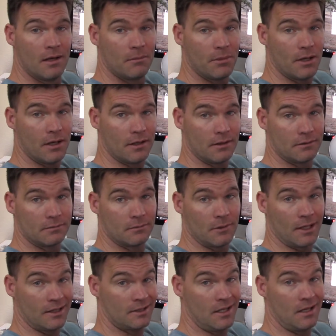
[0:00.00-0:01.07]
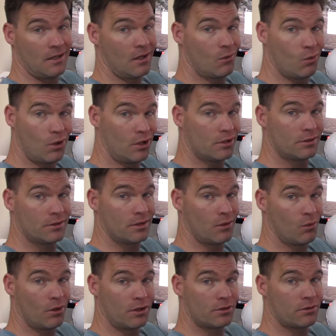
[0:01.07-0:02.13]
but like I said, it works. It
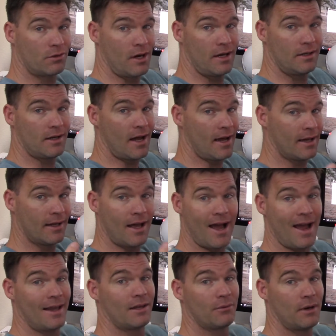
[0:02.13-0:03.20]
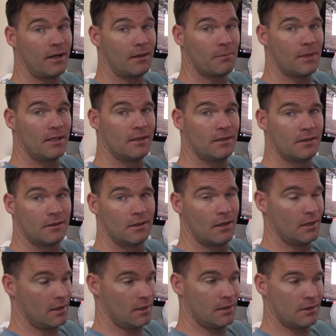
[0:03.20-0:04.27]
works great. I highly recommend it.
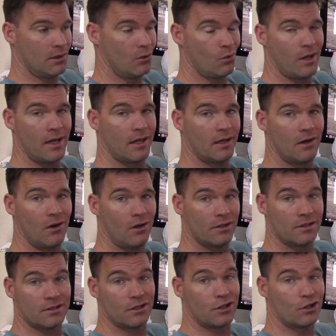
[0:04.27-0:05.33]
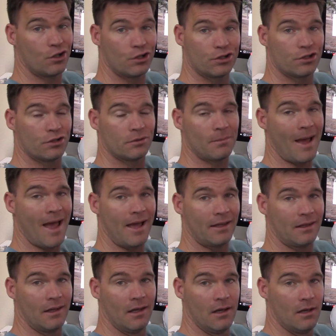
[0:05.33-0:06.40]
Uh, no way at all does it hurt your Mac.
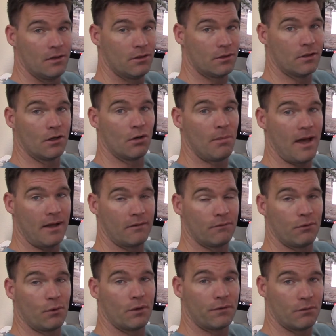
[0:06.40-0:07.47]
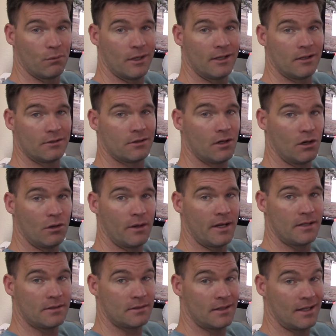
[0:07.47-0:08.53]
You can go back and forth from Windows to
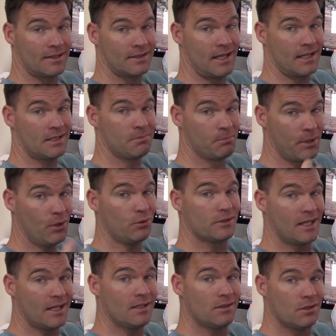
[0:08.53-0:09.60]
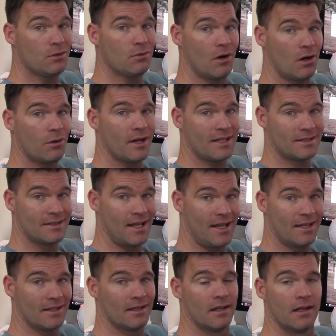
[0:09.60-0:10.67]
OS. Like I said, it's built into OS
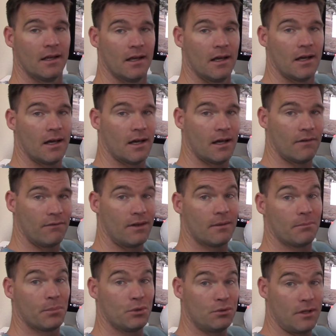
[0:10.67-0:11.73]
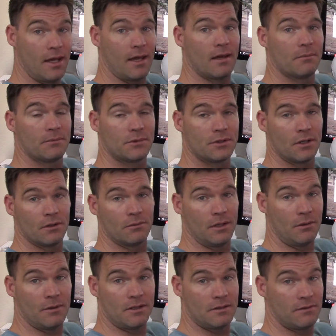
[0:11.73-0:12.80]
10 uh, via Boot Camp. So,
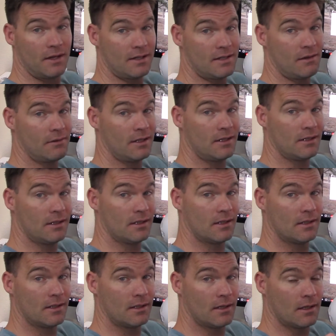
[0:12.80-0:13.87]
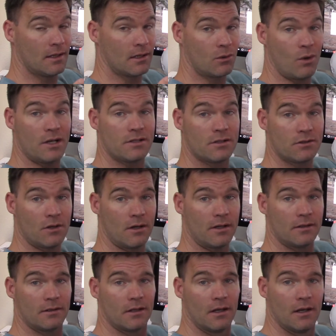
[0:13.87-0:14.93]
anyways, if you guys have any uh, questions on
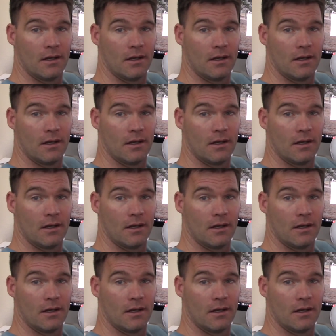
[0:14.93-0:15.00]
it